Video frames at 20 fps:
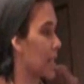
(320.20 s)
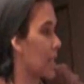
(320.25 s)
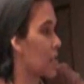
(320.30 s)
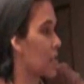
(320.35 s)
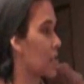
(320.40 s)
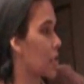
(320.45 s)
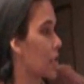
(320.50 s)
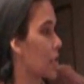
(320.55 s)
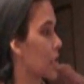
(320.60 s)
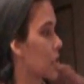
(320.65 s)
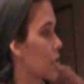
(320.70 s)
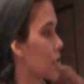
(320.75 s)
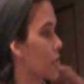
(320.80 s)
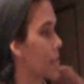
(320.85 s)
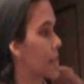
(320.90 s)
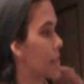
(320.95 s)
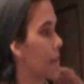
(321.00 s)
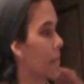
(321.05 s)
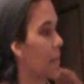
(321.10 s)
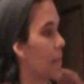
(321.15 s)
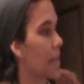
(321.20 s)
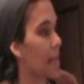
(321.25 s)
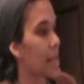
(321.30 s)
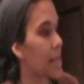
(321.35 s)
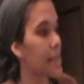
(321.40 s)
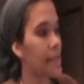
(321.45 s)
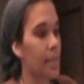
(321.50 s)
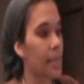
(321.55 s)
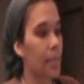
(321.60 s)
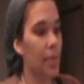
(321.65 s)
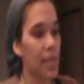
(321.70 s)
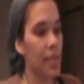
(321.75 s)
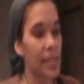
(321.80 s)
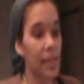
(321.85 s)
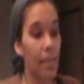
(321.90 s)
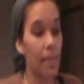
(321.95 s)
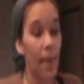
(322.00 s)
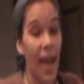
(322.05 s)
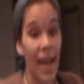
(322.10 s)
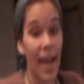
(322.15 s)
of these, you can do something as simple as
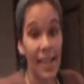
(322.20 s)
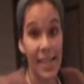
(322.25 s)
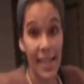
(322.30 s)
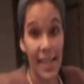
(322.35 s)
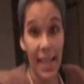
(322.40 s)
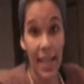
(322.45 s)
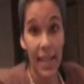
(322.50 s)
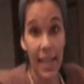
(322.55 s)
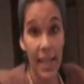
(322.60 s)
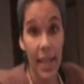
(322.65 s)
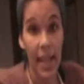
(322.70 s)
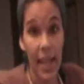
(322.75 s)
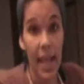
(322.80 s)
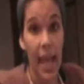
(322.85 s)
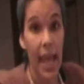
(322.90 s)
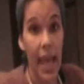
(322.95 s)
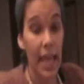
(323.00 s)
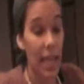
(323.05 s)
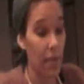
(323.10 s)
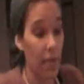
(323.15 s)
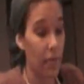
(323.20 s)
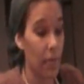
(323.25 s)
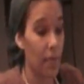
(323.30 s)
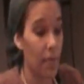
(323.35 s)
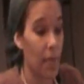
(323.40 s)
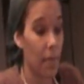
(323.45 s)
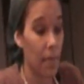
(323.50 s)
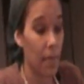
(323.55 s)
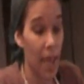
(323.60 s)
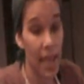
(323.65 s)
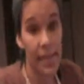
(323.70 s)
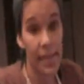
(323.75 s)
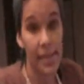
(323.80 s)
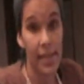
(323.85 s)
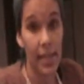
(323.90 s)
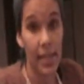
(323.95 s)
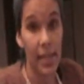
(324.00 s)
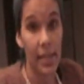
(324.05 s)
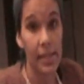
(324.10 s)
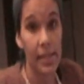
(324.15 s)
a basket and give them the
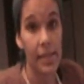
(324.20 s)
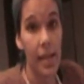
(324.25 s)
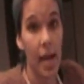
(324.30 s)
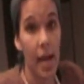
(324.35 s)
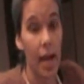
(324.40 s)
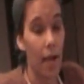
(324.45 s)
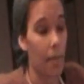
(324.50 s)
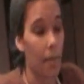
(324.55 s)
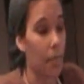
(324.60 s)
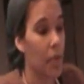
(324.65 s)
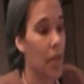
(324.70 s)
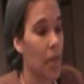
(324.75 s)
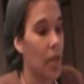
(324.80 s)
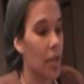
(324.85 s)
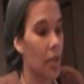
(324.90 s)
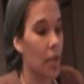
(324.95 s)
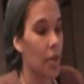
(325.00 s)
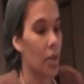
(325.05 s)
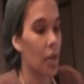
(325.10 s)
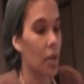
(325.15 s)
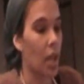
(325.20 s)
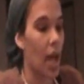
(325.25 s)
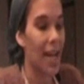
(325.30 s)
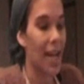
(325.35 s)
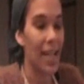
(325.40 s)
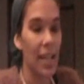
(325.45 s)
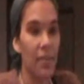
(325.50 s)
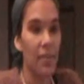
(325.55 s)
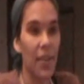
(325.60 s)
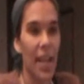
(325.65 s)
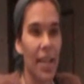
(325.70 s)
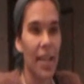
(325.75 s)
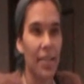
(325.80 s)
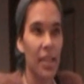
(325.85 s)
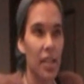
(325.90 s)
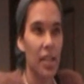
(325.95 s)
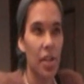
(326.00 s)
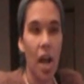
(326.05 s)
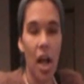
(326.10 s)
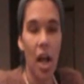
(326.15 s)
basics. There are a lot of, even at
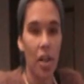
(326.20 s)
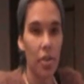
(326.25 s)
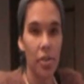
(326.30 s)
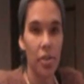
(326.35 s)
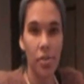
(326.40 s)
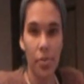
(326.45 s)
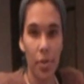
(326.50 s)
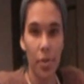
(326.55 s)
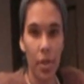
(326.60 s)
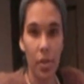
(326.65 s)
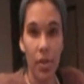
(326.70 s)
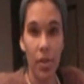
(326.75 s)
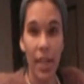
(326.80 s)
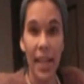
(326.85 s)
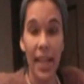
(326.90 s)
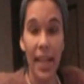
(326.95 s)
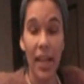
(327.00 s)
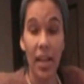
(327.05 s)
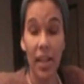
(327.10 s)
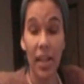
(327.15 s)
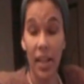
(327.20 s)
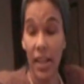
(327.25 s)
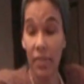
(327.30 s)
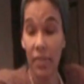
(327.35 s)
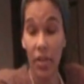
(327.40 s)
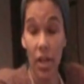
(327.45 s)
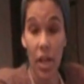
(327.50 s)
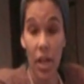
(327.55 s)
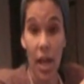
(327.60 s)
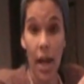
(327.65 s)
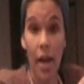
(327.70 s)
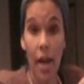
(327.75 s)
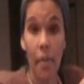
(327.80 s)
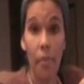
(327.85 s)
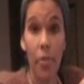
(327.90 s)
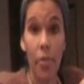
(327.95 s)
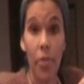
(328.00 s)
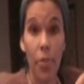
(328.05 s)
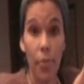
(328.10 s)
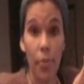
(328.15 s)
the dollar store, you can get even
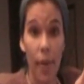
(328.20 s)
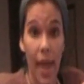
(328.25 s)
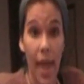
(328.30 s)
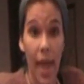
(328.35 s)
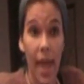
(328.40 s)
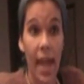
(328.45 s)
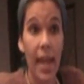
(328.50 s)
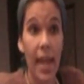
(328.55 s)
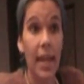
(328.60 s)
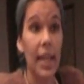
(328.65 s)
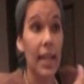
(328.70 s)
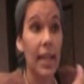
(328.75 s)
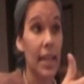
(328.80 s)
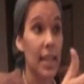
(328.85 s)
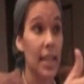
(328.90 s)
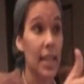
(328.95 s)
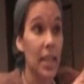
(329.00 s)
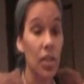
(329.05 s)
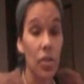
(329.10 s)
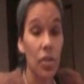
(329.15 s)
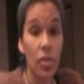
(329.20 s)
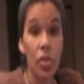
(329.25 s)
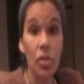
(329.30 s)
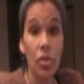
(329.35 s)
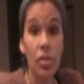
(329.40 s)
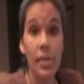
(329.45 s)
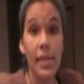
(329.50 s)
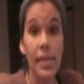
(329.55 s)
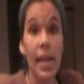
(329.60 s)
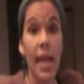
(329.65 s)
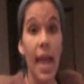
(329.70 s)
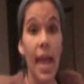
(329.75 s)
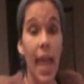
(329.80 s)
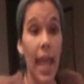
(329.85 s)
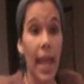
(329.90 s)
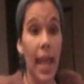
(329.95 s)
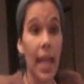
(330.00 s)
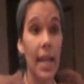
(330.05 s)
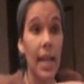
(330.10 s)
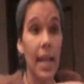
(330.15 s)
thread and needles
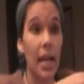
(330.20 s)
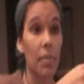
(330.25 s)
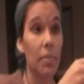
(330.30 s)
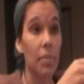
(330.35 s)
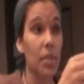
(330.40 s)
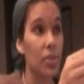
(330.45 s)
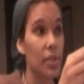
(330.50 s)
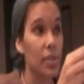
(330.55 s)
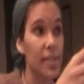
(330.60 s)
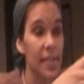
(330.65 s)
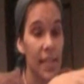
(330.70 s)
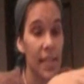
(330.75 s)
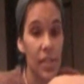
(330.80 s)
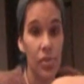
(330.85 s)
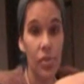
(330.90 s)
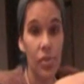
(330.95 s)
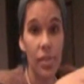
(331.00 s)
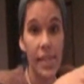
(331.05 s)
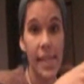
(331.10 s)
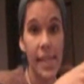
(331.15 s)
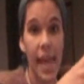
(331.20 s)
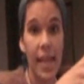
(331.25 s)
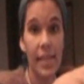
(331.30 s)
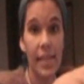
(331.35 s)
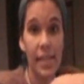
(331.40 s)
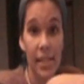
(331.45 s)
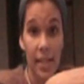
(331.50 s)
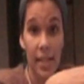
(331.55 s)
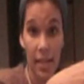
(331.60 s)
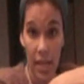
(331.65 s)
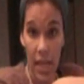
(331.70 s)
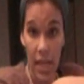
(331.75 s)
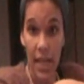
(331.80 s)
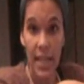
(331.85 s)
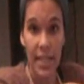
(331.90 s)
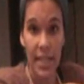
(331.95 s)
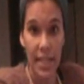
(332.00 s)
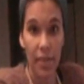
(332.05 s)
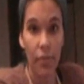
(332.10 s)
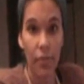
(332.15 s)
and little scissor sets and
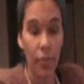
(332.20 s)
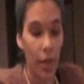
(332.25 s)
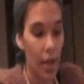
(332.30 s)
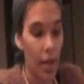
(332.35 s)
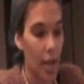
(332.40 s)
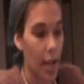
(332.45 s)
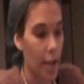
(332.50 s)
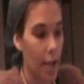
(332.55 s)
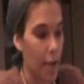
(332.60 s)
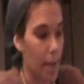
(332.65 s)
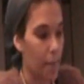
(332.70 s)
different